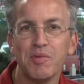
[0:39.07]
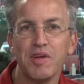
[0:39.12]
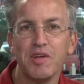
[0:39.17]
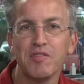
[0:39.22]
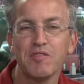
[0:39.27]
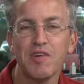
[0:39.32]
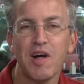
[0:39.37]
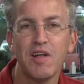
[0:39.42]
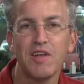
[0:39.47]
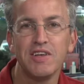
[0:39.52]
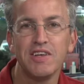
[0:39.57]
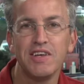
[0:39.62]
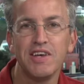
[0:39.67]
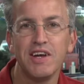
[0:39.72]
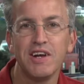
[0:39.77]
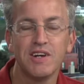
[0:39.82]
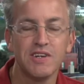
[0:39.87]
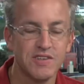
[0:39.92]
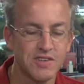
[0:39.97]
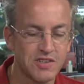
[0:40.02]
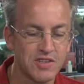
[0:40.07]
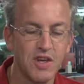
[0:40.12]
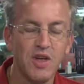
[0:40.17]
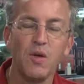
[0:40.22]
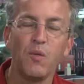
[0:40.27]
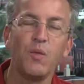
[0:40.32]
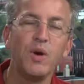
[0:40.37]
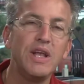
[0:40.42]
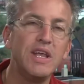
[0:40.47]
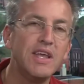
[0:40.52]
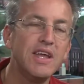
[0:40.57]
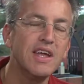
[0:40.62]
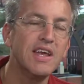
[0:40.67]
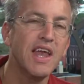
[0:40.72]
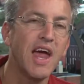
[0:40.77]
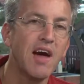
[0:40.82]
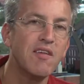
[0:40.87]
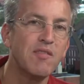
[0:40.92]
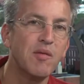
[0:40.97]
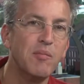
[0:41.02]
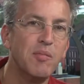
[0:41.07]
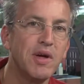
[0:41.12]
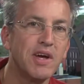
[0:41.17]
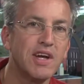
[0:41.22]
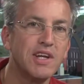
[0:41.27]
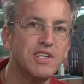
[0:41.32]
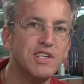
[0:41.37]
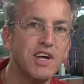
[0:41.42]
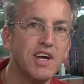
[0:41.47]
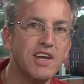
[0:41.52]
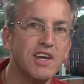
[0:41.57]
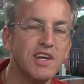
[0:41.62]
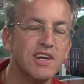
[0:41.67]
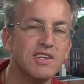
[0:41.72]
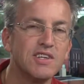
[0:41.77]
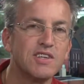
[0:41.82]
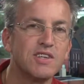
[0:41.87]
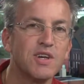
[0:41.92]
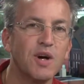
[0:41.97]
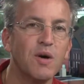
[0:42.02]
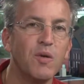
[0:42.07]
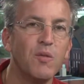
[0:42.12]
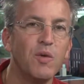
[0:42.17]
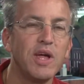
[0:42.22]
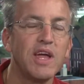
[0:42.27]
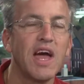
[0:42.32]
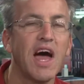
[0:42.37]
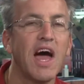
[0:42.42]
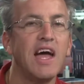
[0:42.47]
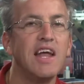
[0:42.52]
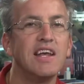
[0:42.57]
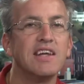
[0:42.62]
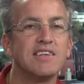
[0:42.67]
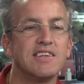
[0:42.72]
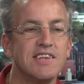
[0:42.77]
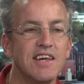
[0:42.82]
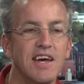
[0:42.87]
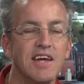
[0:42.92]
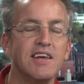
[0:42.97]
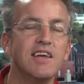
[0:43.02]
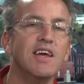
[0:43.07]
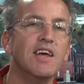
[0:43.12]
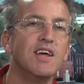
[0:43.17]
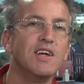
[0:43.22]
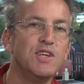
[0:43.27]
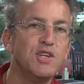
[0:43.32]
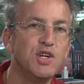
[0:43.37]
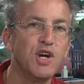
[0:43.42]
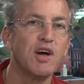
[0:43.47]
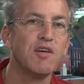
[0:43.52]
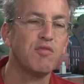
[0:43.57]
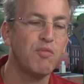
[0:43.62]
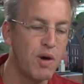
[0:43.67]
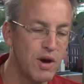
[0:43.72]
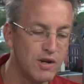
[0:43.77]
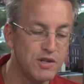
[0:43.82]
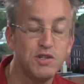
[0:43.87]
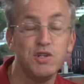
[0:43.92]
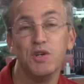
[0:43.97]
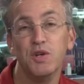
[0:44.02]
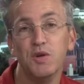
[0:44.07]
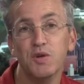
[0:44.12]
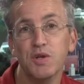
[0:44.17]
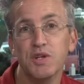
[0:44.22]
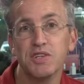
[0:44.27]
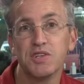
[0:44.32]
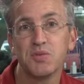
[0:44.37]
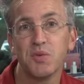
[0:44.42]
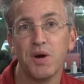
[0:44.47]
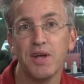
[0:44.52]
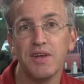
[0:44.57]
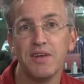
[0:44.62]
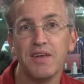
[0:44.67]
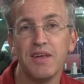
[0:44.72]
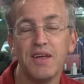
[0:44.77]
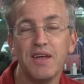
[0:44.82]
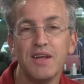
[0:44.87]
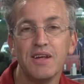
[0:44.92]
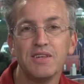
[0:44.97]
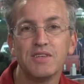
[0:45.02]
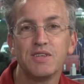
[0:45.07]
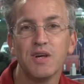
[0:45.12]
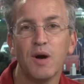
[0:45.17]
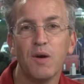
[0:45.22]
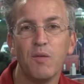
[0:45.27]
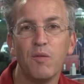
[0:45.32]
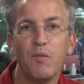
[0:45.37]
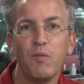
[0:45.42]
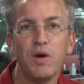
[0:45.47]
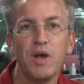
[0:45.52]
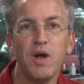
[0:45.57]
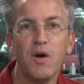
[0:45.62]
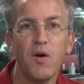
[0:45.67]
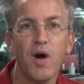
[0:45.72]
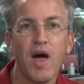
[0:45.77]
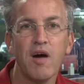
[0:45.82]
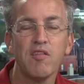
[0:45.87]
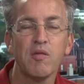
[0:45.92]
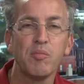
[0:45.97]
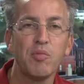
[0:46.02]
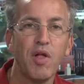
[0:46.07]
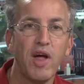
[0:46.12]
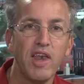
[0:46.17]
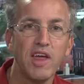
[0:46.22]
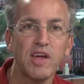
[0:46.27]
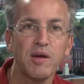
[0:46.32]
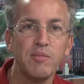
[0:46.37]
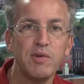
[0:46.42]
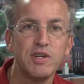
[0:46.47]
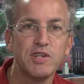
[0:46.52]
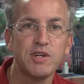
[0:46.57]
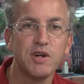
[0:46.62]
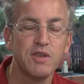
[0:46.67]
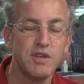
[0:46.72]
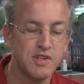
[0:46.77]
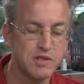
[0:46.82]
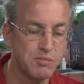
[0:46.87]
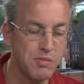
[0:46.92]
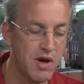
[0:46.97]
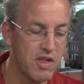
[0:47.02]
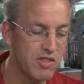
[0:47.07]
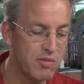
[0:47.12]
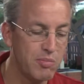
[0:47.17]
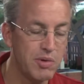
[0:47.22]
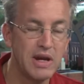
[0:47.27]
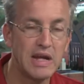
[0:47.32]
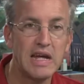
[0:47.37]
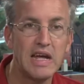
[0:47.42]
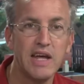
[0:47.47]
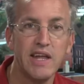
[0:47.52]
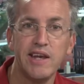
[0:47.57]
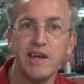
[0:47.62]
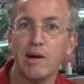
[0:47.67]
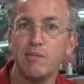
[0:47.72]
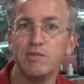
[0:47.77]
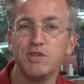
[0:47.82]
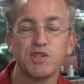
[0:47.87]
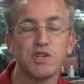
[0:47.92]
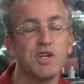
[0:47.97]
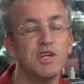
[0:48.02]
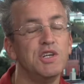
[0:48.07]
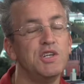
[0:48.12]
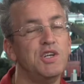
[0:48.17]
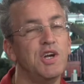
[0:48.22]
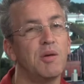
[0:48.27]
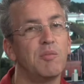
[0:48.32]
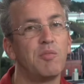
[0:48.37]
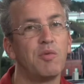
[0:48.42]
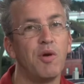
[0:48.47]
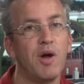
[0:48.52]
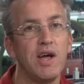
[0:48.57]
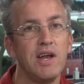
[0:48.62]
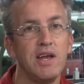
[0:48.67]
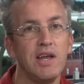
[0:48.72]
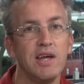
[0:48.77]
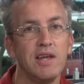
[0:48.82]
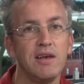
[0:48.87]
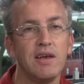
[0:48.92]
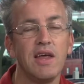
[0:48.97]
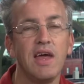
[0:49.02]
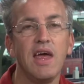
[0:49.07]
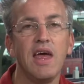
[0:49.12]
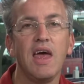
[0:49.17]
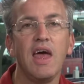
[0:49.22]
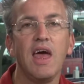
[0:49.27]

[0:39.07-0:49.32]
being volunteers, we didn't have a big agenda, so we kind of said, Jeff, why don't you do this one? So we don't have a planning commissioner this month, but again, I'm just going to jump right in.